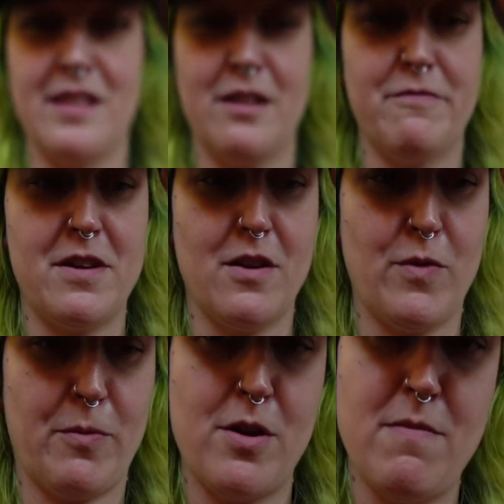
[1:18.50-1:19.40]
then a vegan
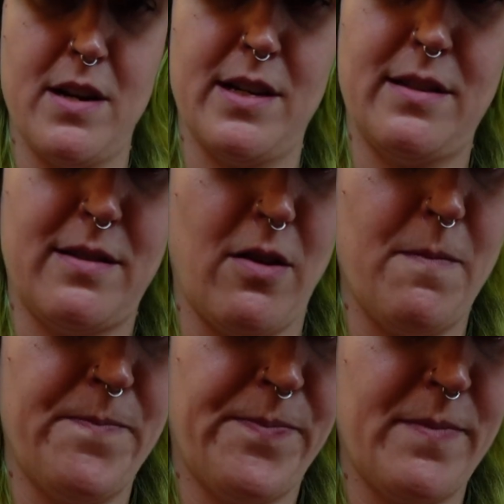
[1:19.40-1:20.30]
whipped cream on it. So
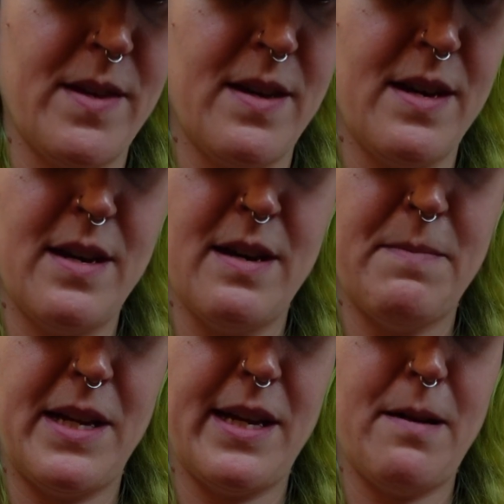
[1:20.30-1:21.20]

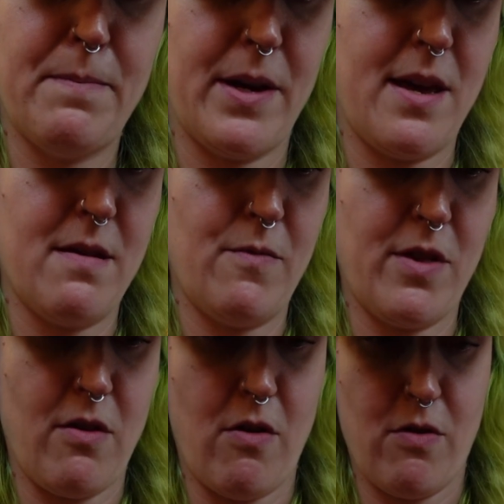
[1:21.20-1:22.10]
let me get a bite
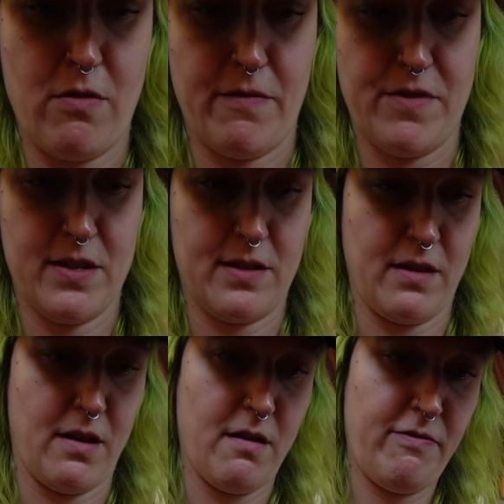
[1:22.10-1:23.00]
with all of this
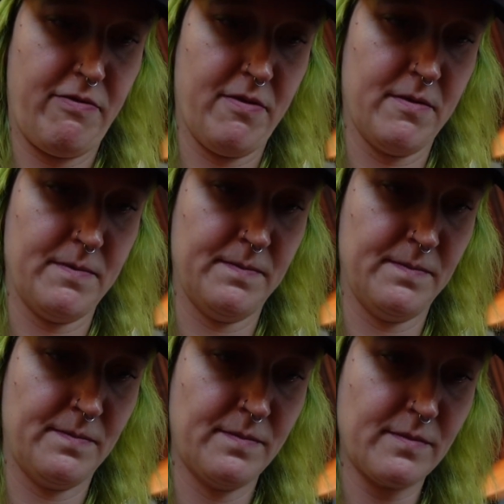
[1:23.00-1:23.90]
stuff,
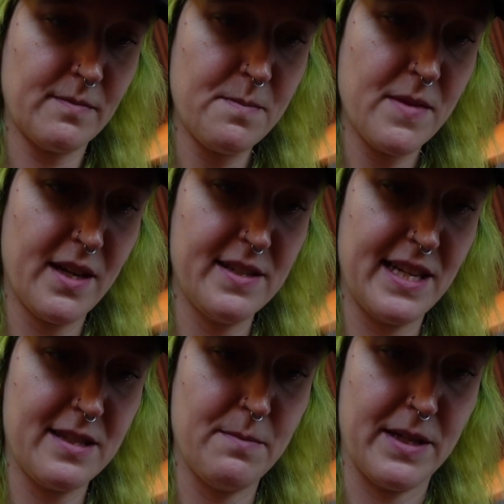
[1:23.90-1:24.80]
because
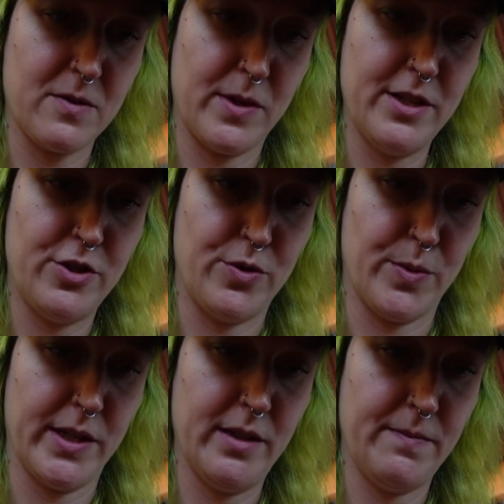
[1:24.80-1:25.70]
that's the best way to
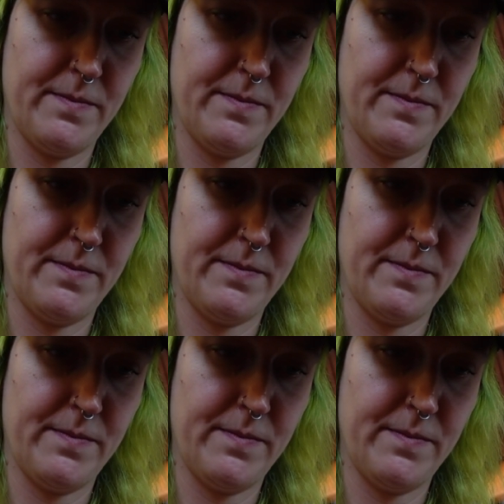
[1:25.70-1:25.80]
do it.